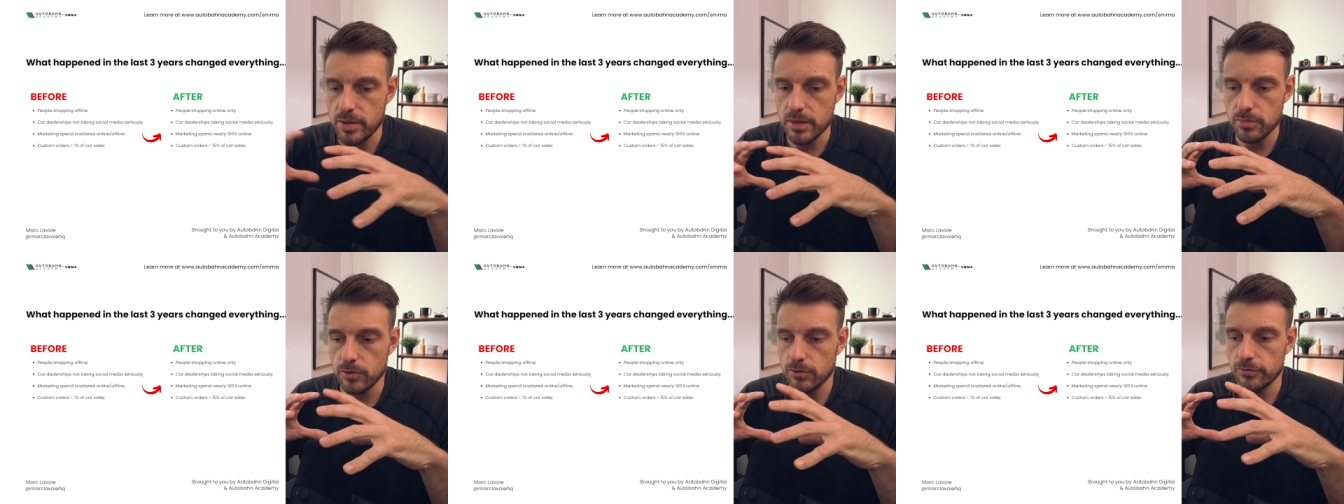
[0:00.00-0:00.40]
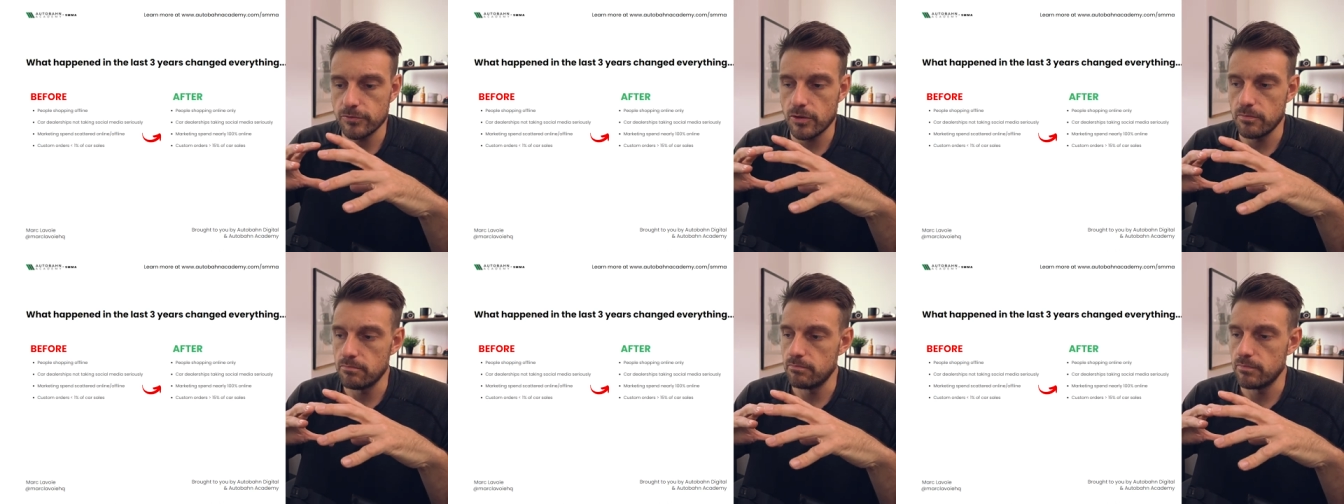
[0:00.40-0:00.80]
people
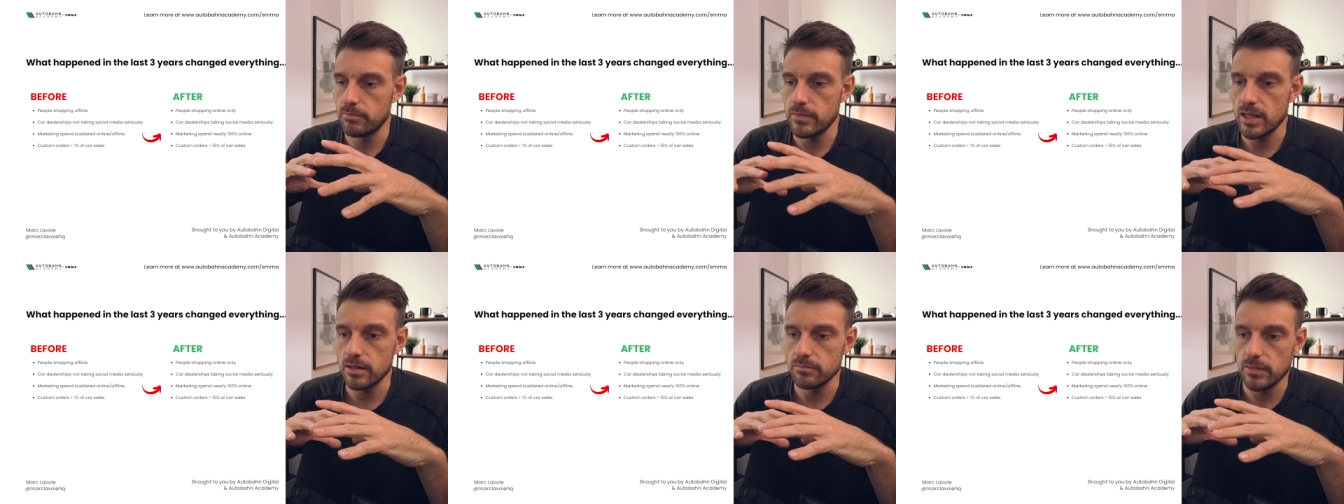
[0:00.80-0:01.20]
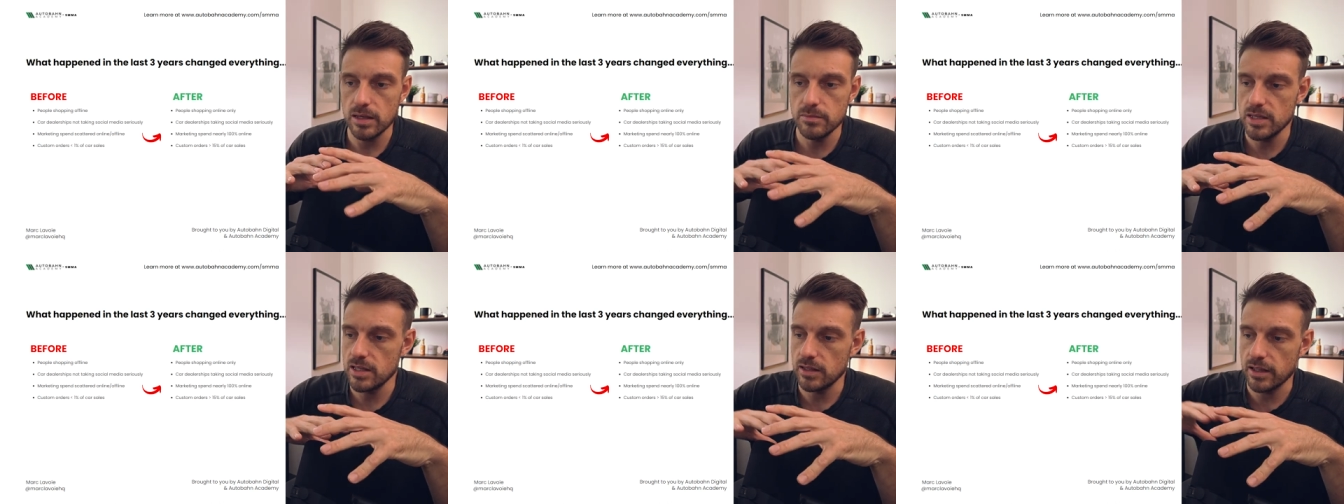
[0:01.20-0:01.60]
from may-
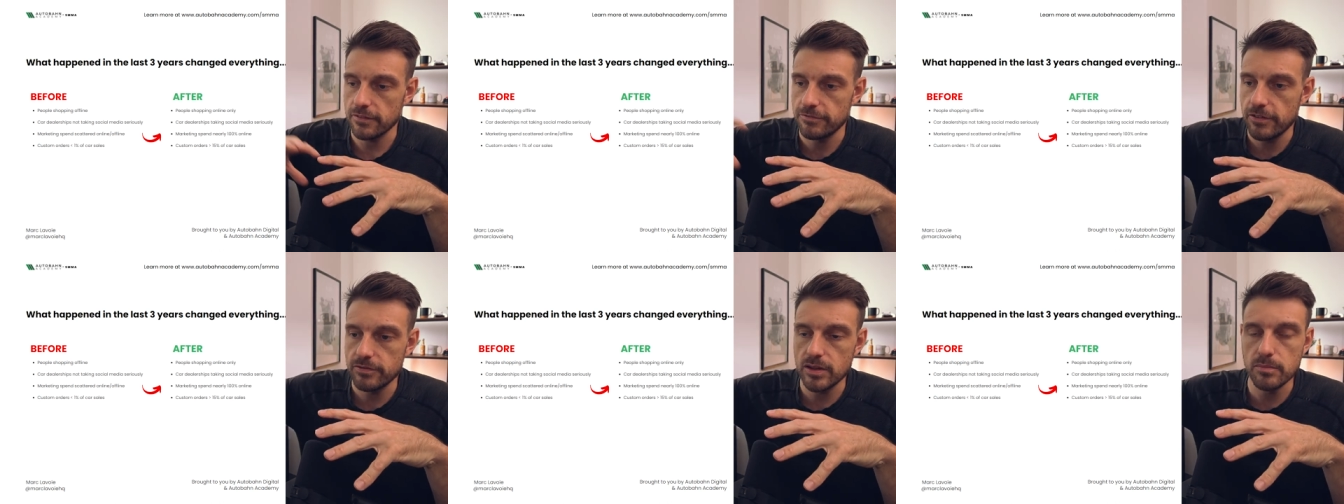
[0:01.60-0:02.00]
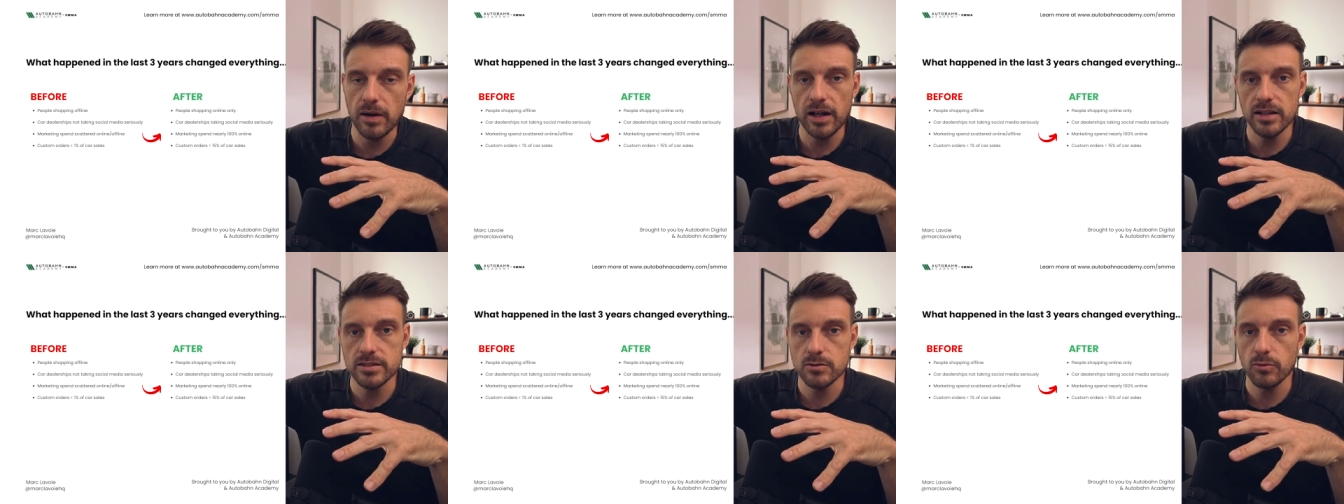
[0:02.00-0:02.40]
maybe like 50
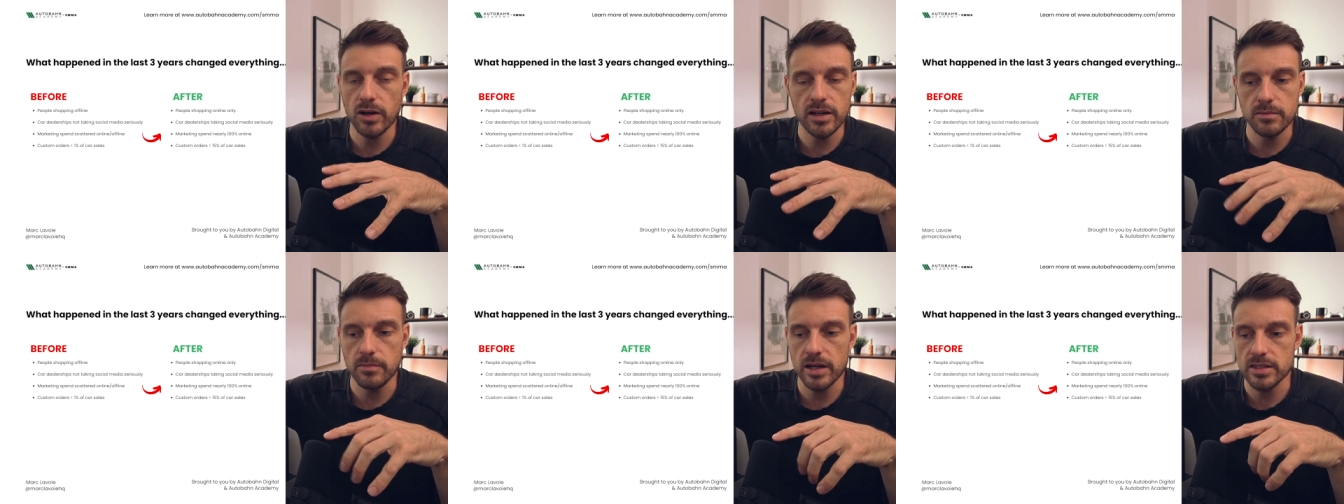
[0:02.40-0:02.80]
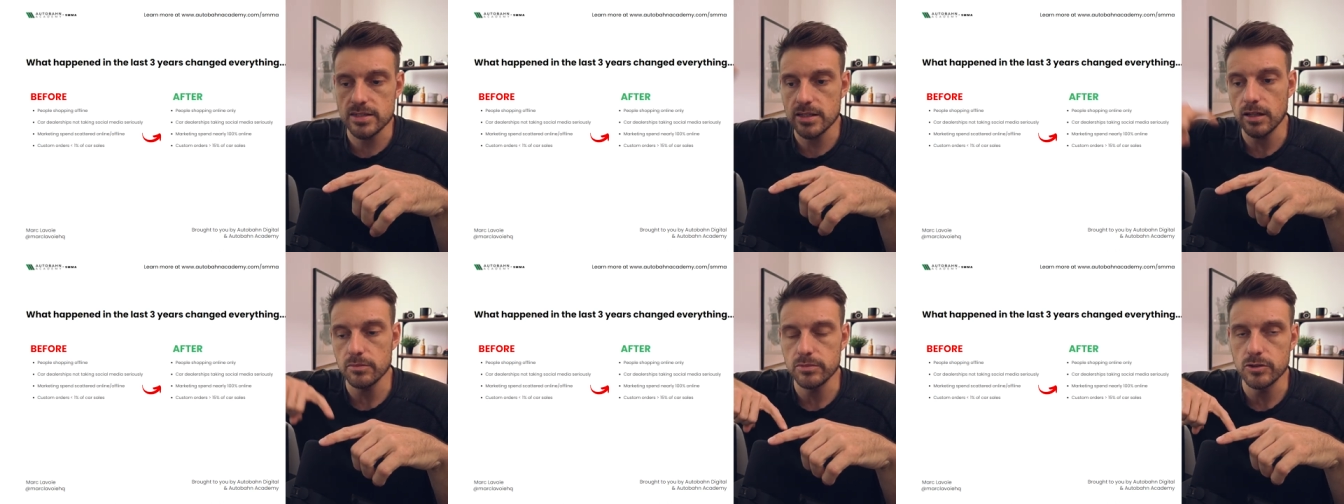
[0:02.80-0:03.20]
miles away might
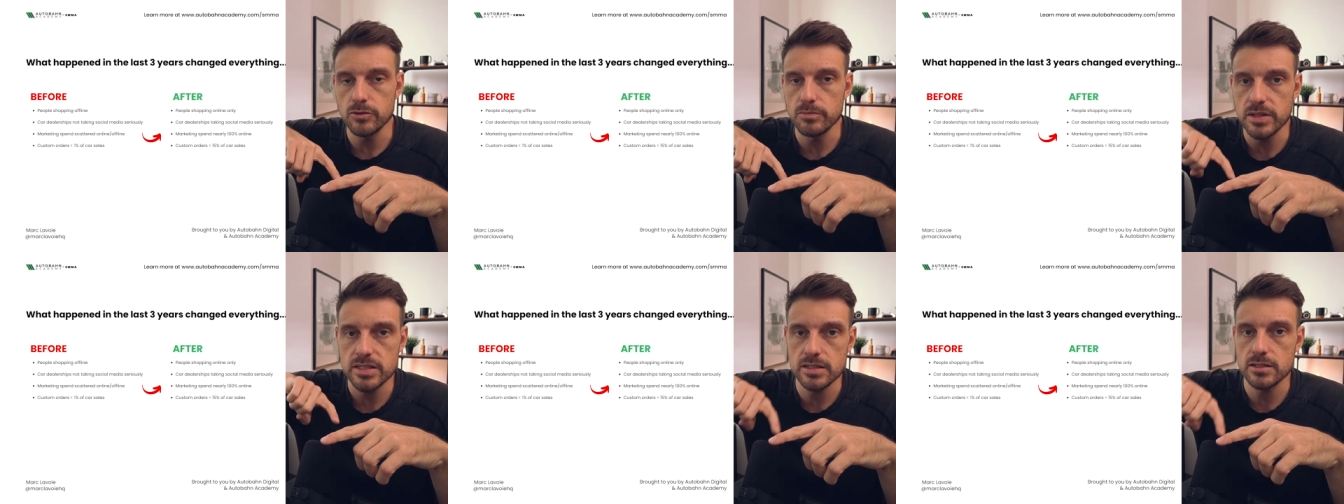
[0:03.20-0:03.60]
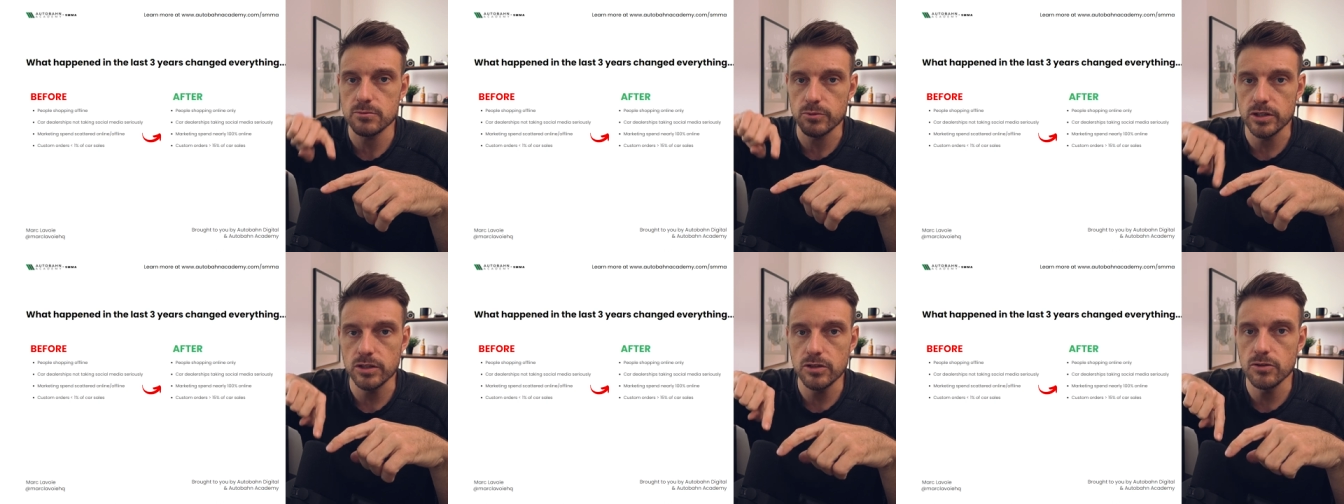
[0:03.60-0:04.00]
still do business
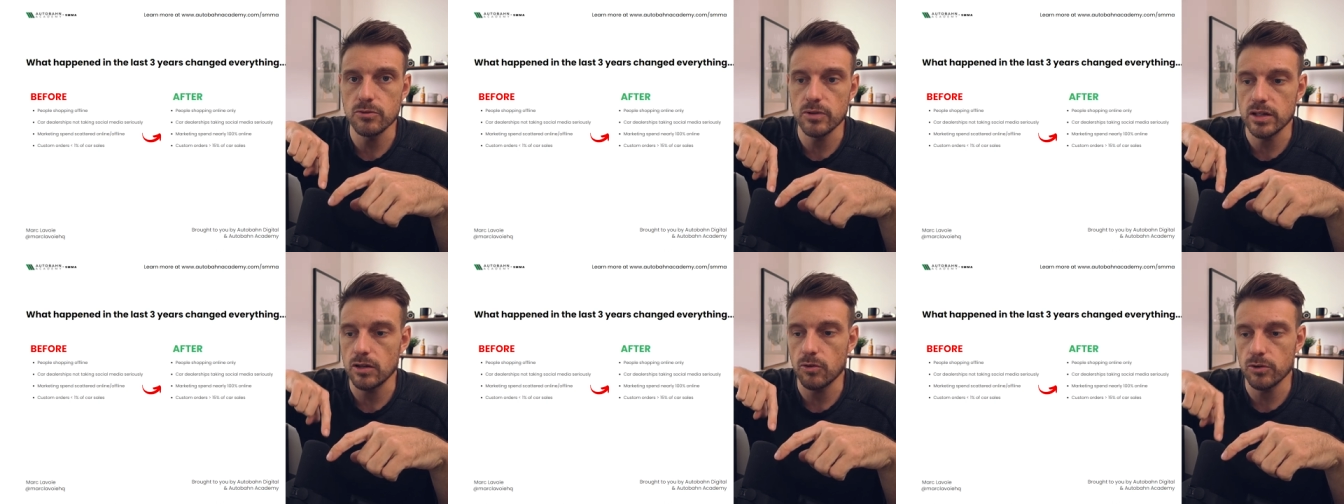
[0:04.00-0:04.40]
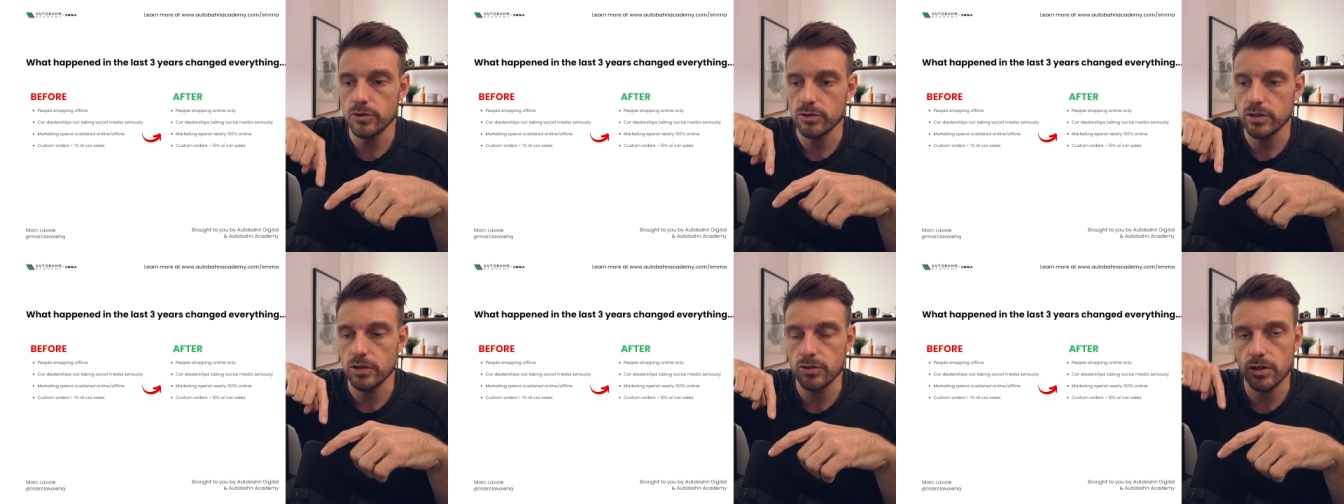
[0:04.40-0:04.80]
with you and
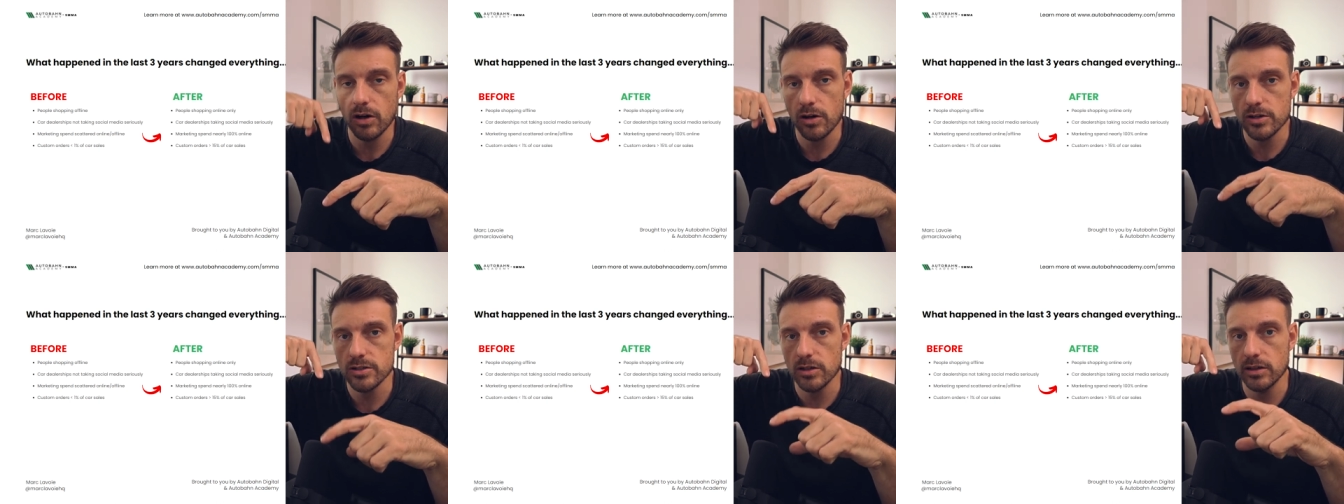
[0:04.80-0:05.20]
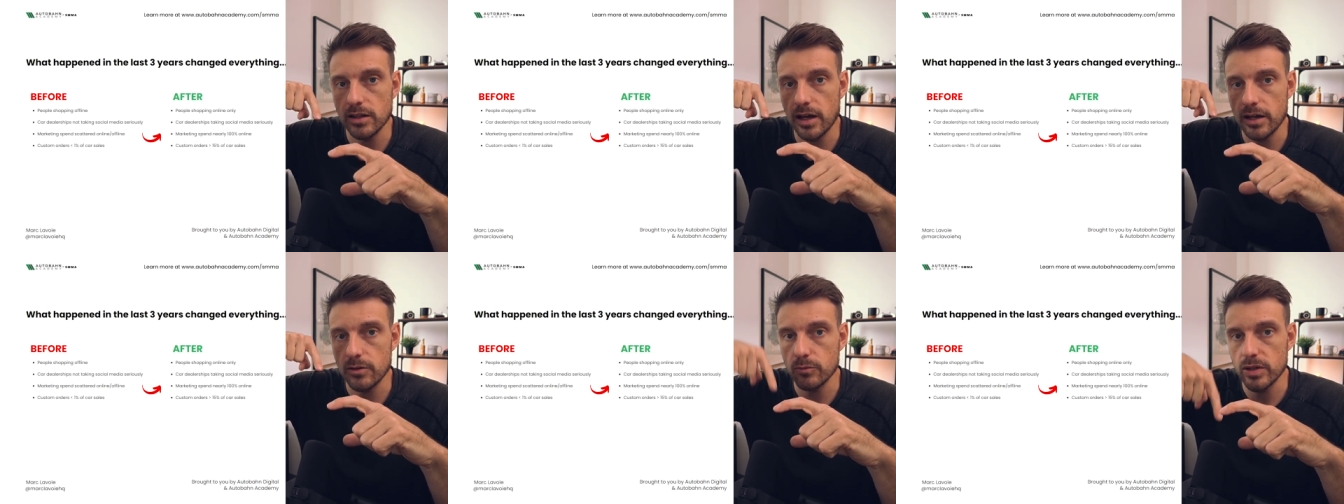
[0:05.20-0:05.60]
order their cards
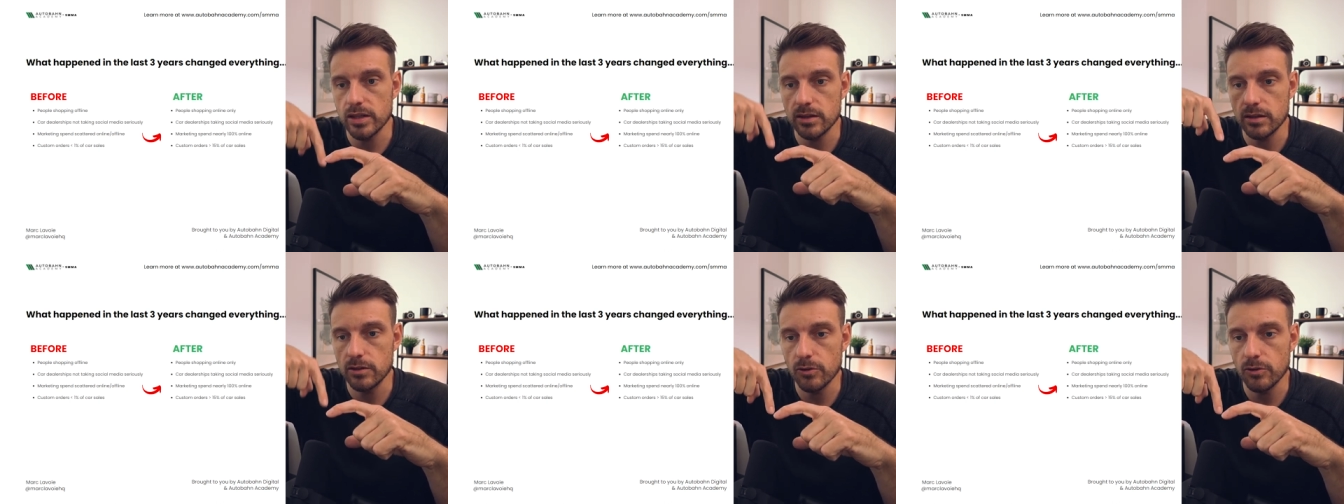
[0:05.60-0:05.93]
online with